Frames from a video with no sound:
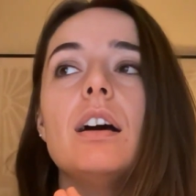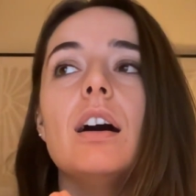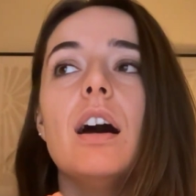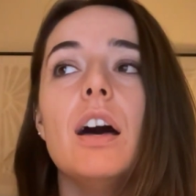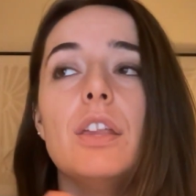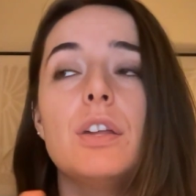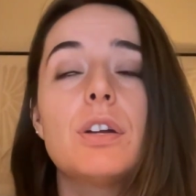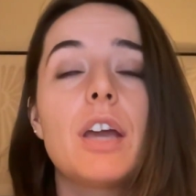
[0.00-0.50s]

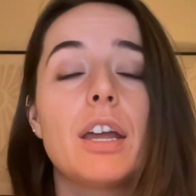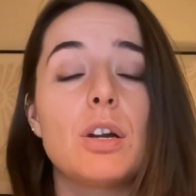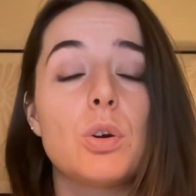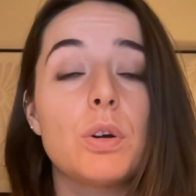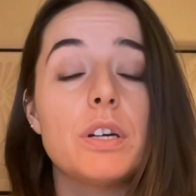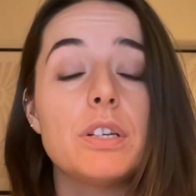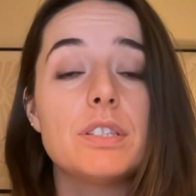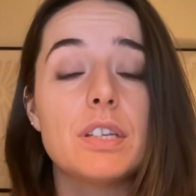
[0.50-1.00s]
Other
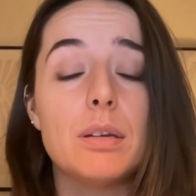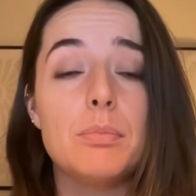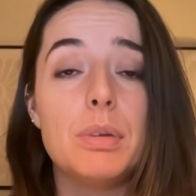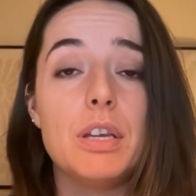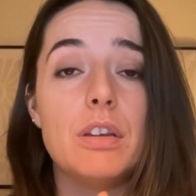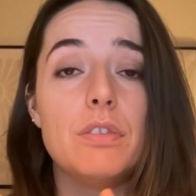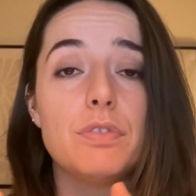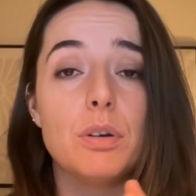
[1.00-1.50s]
categories can
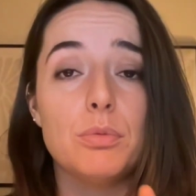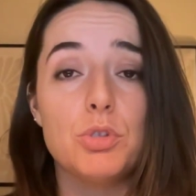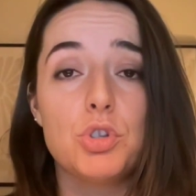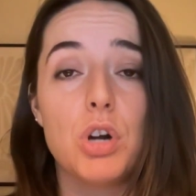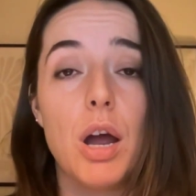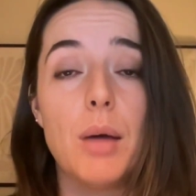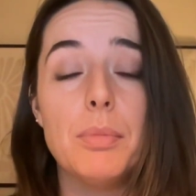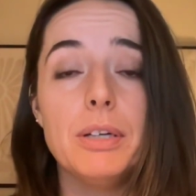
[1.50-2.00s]
be from
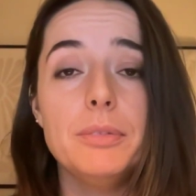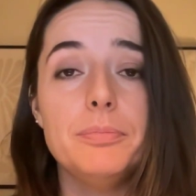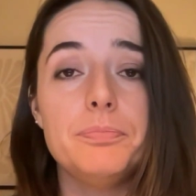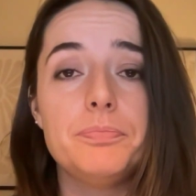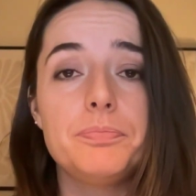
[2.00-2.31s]
trauma.